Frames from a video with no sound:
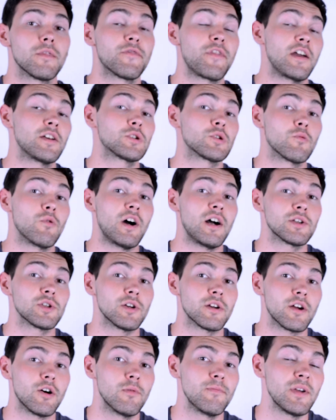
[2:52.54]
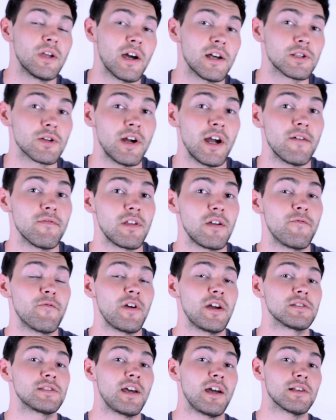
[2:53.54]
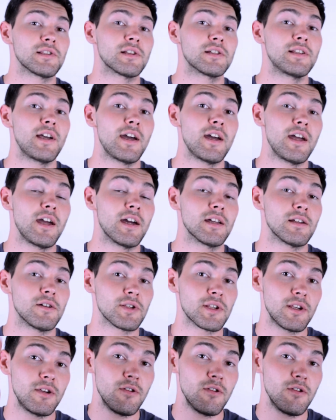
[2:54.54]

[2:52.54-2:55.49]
Thanks for watching. I hope you guys are having a fantastic day, and I'll see you